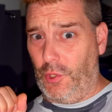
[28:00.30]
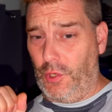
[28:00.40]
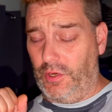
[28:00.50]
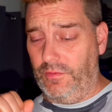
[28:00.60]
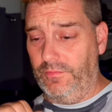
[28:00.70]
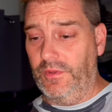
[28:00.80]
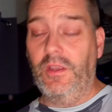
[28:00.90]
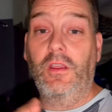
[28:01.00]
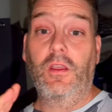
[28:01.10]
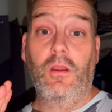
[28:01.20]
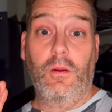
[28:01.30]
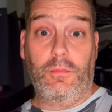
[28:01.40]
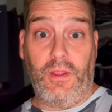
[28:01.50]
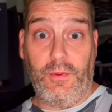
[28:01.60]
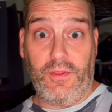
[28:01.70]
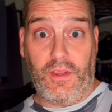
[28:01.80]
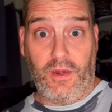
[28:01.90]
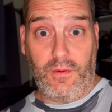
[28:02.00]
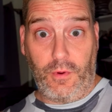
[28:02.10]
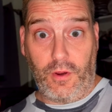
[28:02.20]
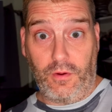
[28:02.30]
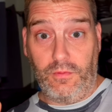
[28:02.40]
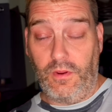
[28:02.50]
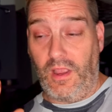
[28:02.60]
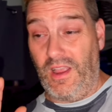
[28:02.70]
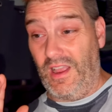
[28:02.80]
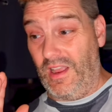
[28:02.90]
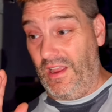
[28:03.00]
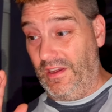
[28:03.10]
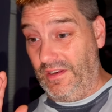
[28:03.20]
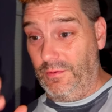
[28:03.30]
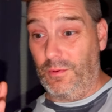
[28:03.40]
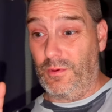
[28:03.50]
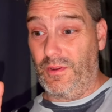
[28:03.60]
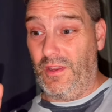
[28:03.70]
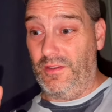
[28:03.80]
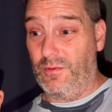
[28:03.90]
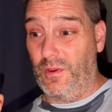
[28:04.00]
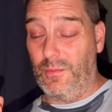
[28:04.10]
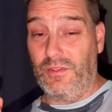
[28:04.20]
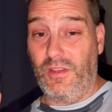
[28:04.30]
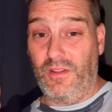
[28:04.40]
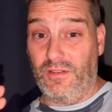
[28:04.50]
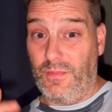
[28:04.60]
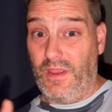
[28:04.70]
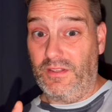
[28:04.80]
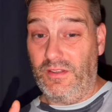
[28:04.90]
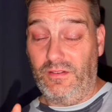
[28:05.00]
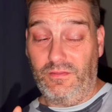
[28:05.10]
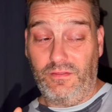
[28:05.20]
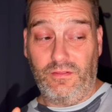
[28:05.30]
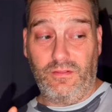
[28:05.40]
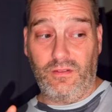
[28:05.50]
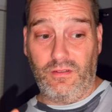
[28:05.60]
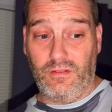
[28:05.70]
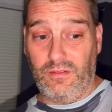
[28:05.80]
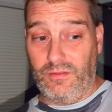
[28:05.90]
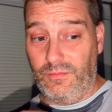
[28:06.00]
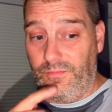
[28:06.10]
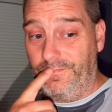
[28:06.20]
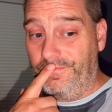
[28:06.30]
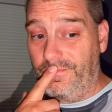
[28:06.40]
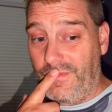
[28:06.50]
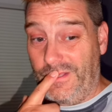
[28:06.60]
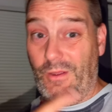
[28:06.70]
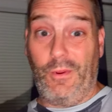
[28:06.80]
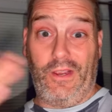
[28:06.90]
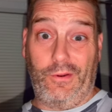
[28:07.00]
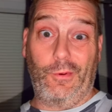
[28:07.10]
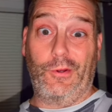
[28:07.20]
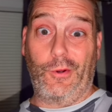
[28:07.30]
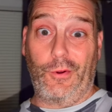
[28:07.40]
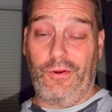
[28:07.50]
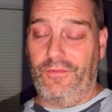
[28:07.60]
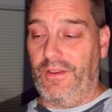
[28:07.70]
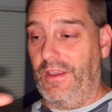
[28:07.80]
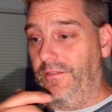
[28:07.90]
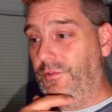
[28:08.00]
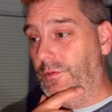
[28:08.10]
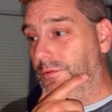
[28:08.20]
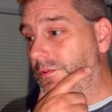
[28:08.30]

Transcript: dark. Play with it again tomorrow. I did order a case for Amazon that's MagSafe. Um, that way I can return it if I have to.